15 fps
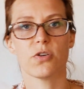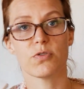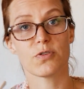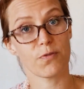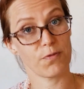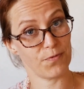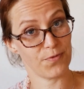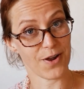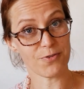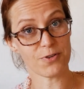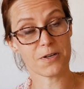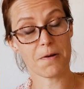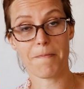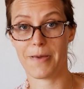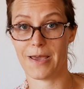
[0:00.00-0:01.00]

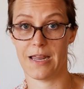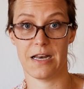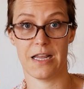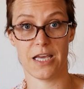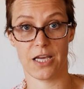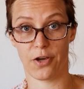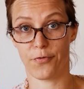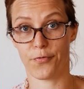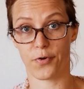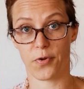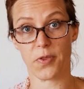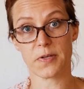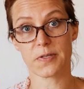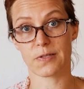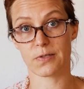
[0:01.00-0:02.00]
fountain pen ink for
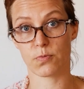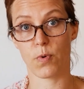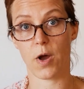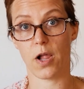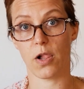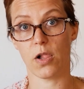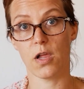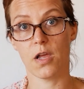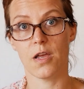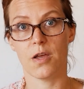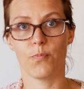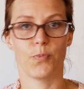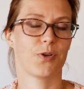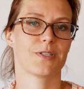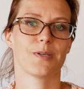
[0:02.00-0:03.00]
this as well,
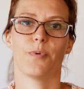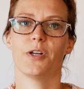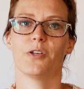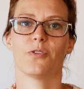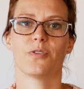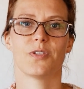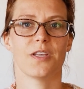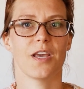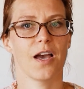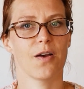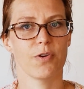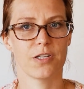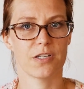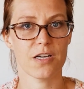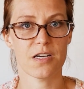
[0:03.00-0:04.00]
because I wanted to see how
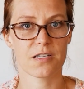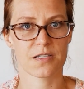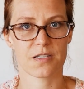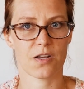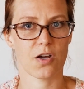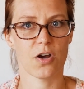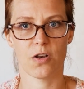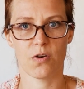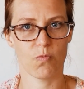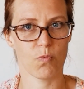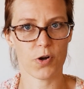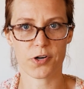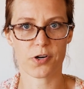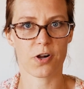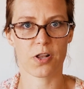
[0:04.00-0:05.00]
it does on
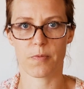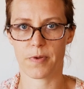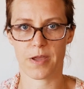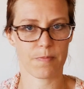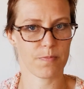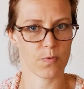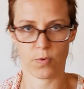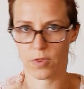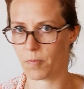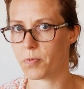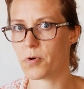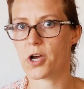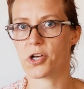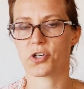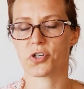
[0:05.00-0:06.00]
watercolor paper with a
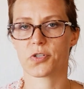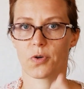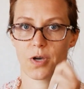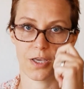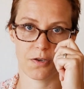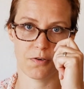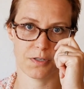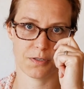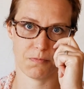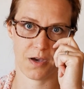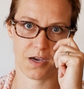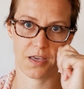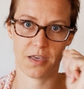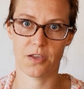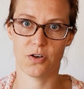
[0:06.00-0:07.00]
brush. So I used
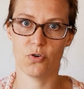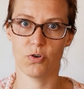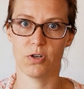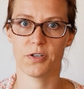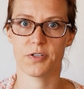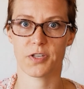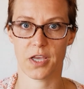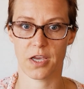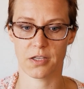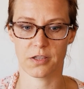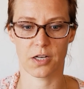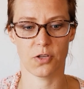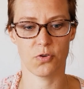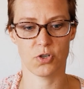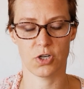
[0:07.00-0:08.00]
my Noodler's ink that I
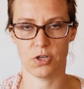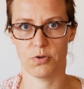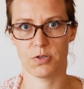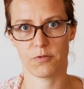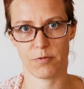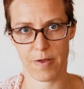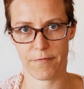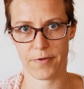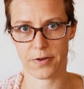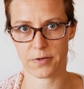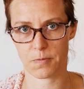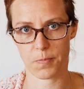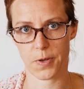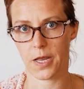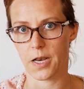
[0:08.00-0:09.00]
usually use for my fountain
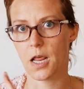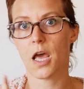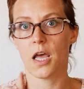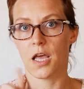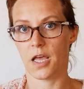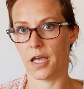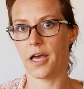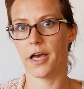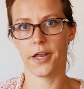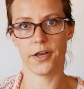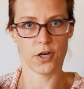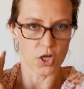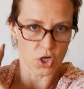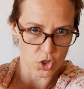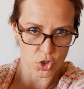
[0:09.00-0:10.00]
pen and
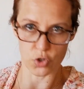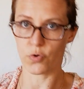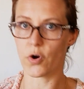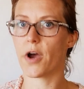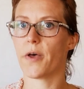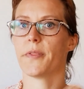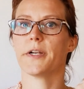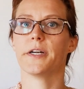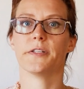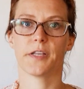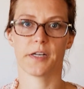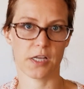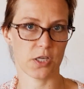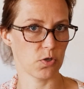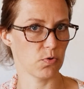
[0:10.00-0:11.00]
drew on there. Then
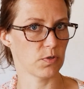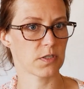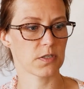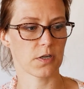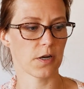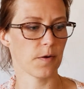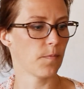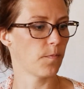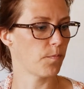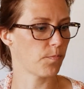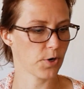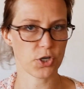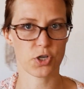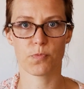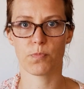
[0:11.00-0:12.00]
I used
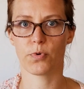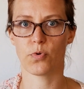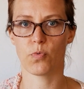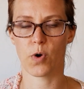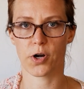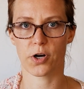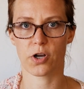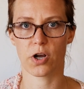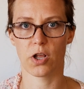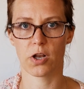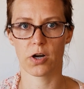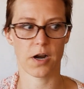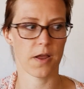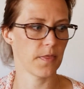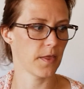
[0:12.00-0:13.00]
Prussian blue watercolor,
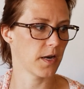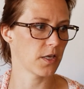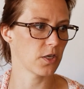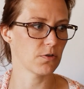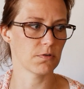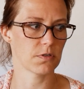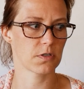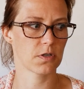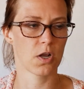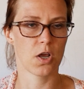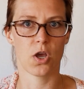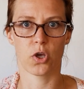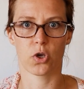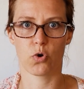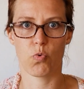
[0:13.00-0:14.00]
and then I used
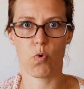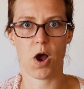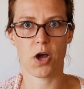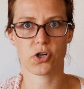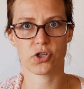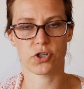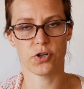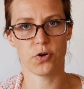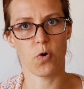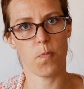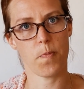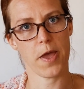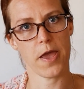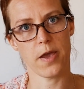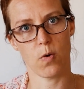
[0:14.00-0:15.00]
gouache and
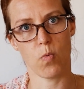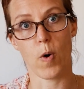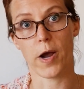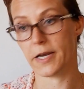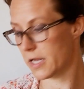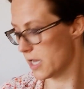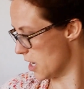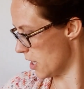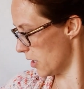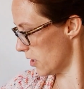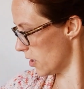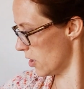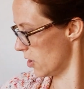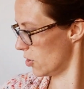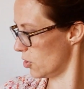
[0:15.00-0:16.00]
opaque white ink
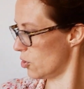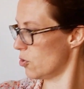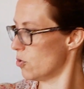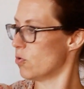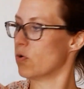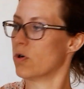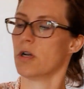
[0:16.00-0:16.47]
to